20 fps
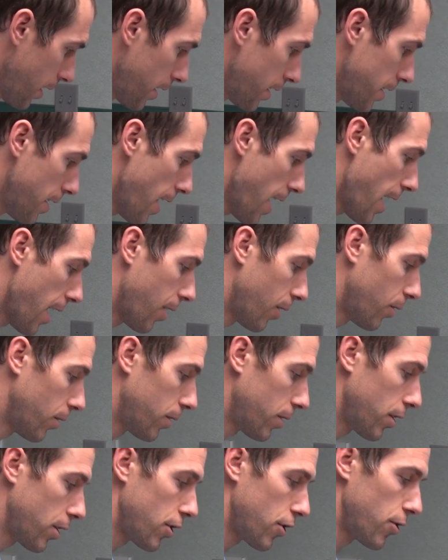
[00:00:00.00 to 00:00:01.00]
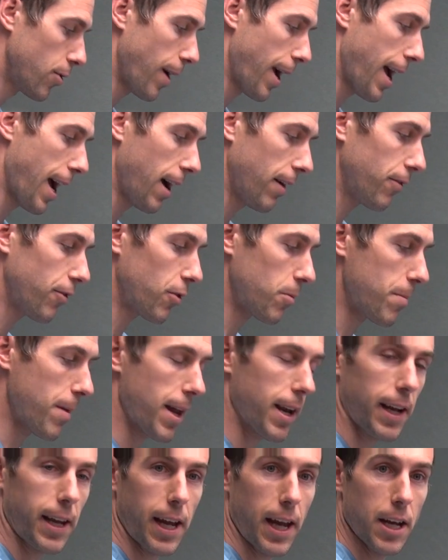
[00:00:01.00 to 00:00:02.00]
Now, you have your
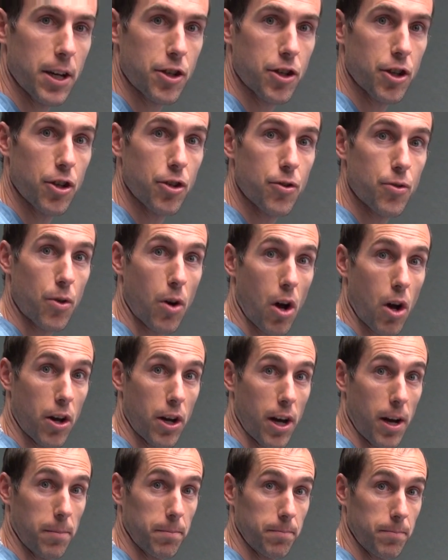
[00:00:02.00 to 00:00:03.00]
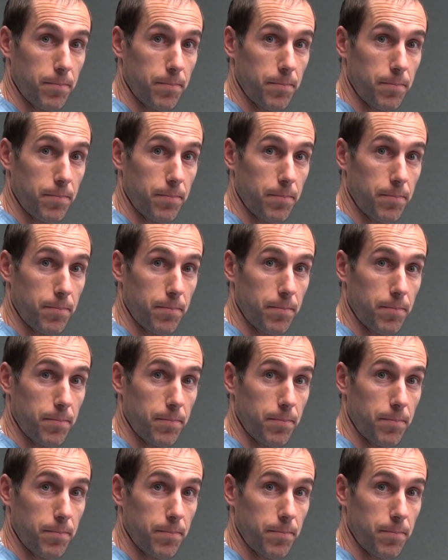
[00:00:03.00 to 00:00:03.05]
medication drawn up.